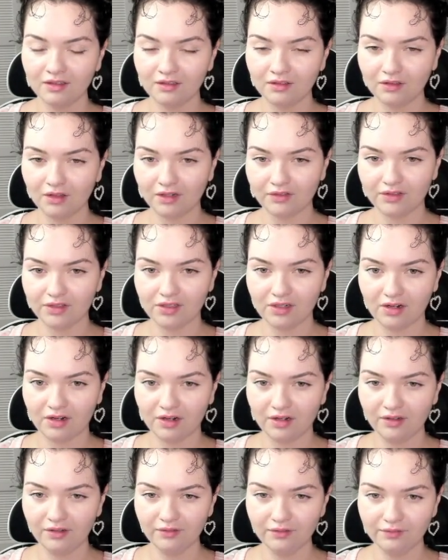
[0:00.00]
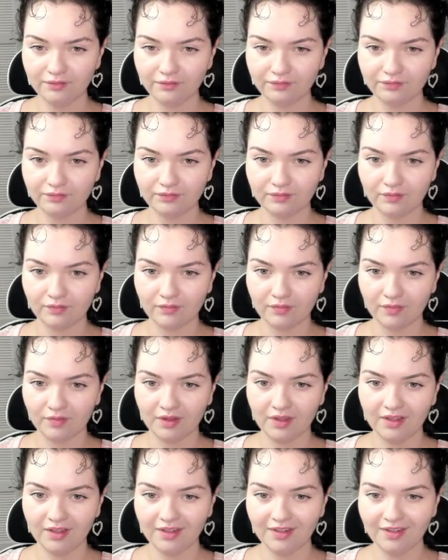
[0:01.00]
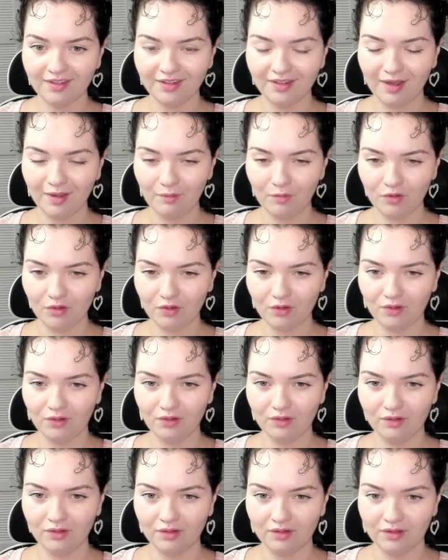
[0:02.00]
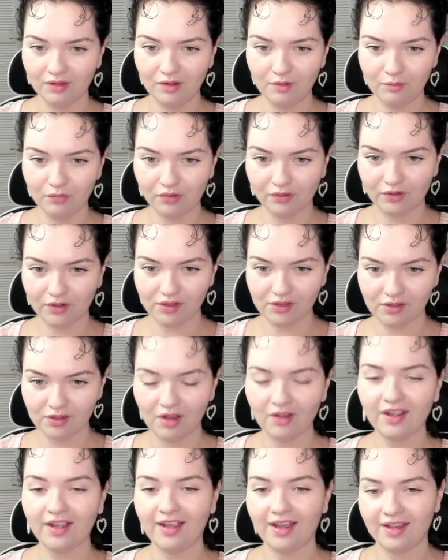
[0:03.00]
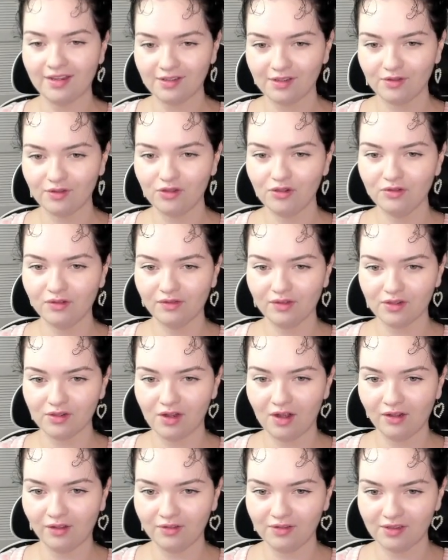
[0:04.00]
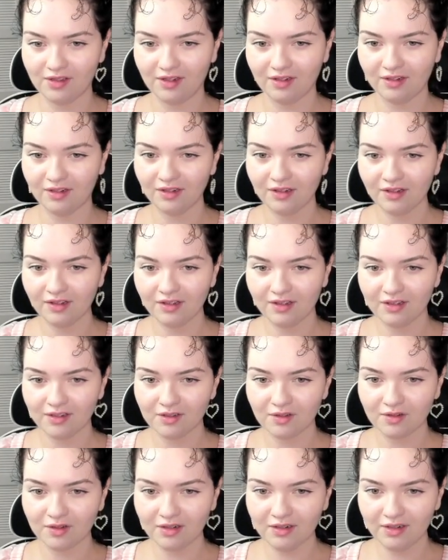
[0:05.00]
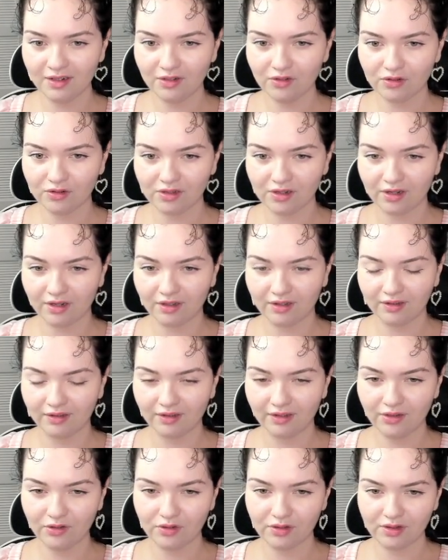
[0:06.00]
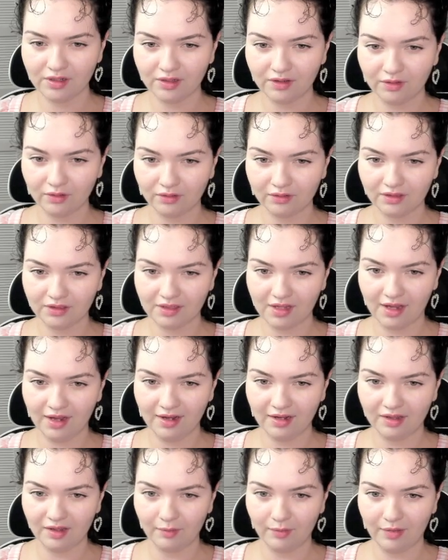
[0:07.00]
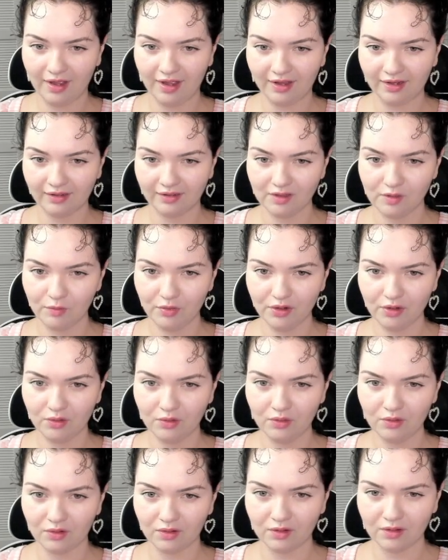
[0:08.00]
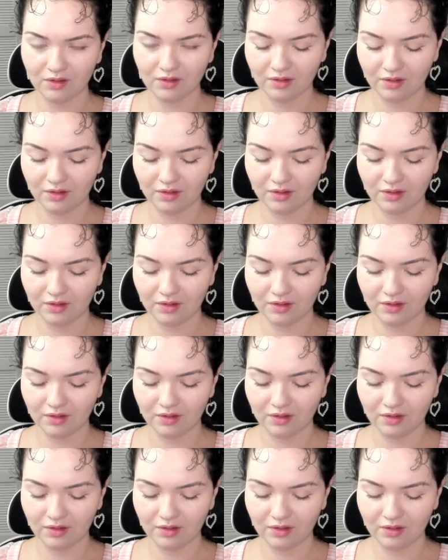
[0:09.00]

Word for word: Larvitar. Numel. Oh, reverse. Okay, yeah, so two reverse hollows then. It's got an interesting, interesting little design in the back. It's pretty cool.